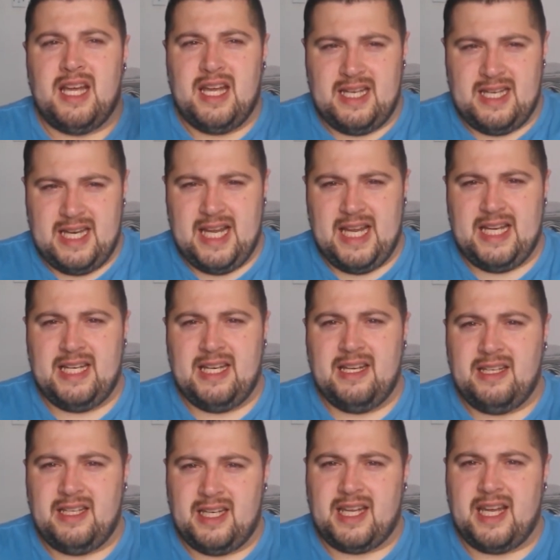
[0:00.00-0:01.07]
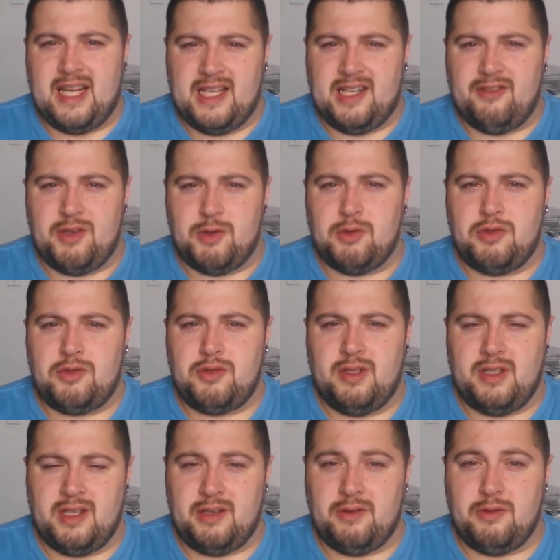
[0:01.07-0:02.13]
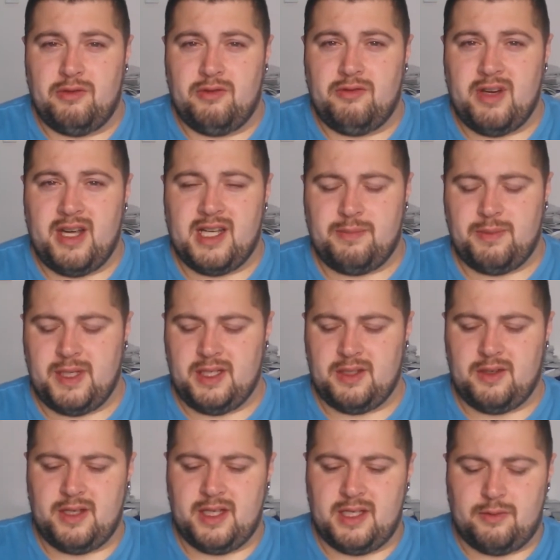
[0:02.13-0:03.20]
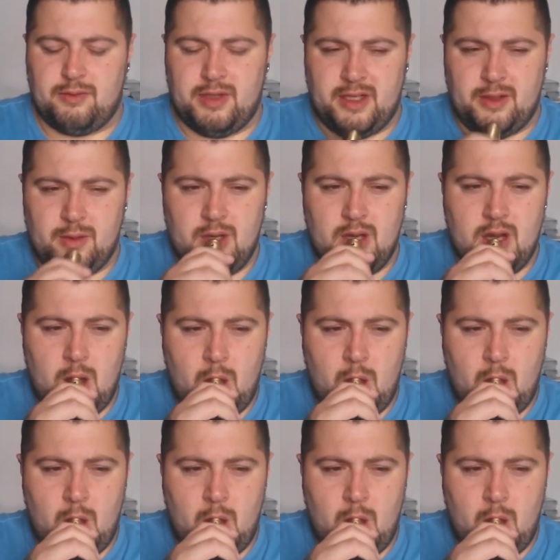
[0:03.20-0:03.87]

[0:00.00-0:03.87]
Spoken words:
And then you're getting the real raspberries on it as well.